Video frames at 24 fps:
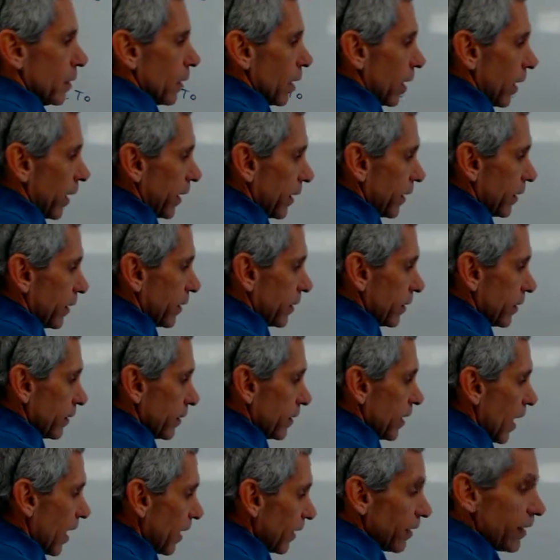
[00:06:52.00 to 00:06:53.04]
All right?
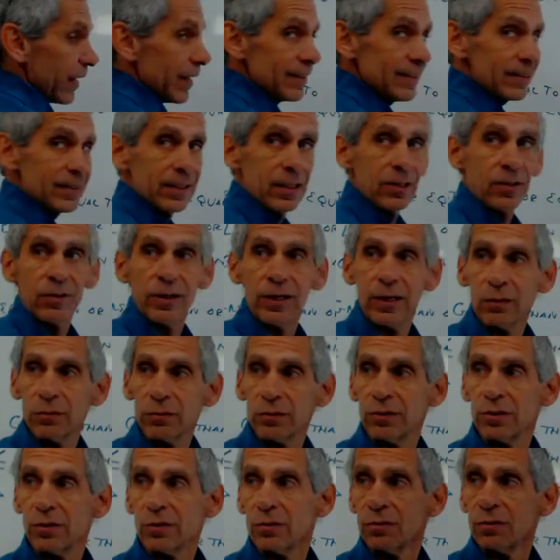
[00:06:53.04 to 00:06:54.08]
Not less than or
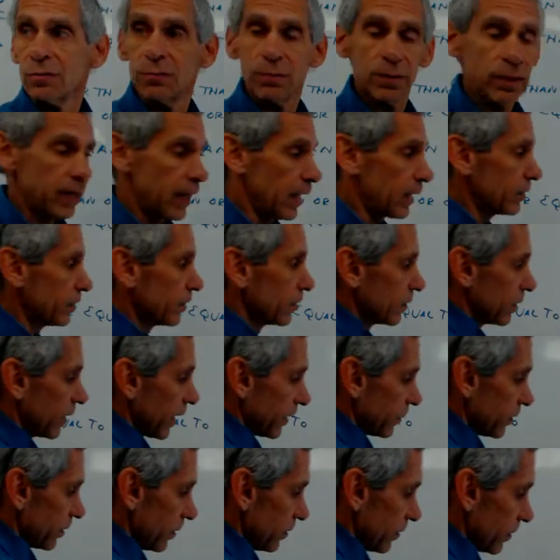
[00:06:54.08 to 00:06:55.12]
equal to, but x is
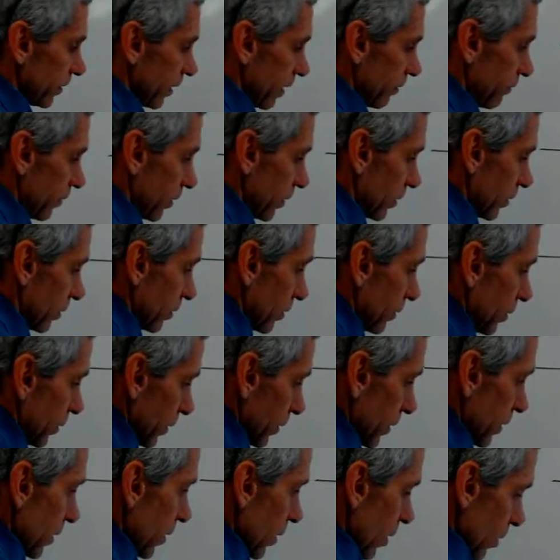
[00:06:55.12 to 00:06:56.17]
less than 7.
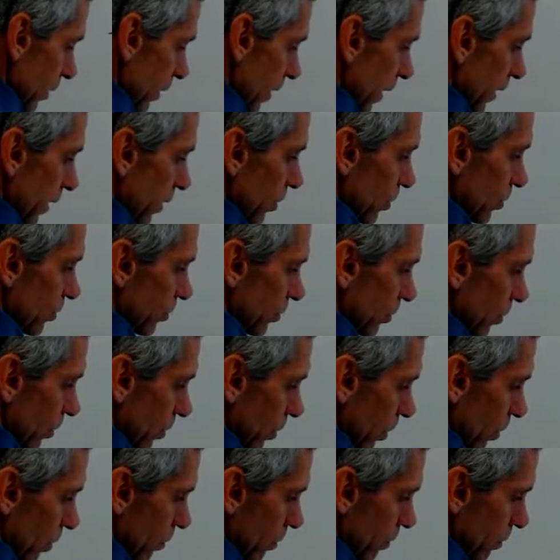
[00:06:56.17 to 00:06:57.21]
Okay, here's
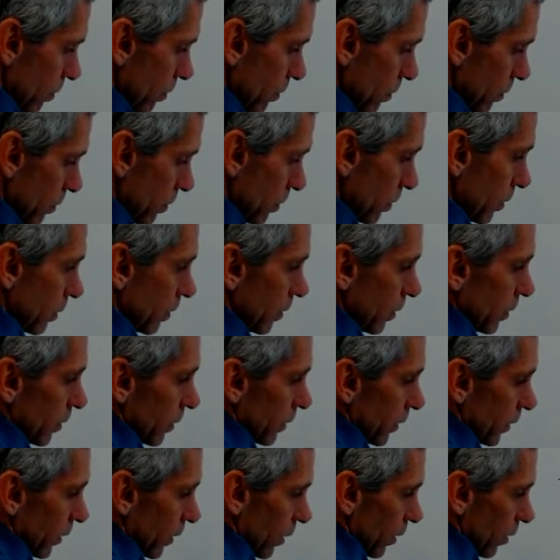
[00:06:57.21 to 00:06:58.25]
0.
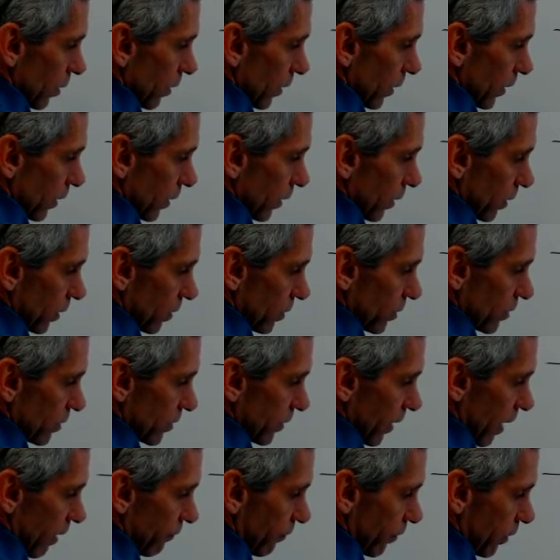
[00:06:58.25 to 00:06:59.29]
Here is
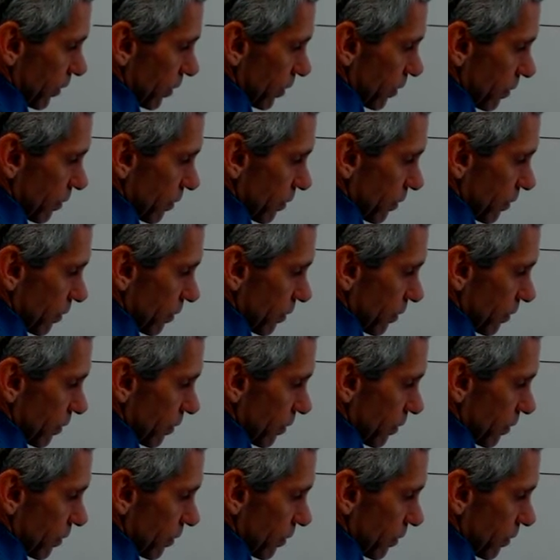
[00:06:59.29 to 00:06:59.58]
7.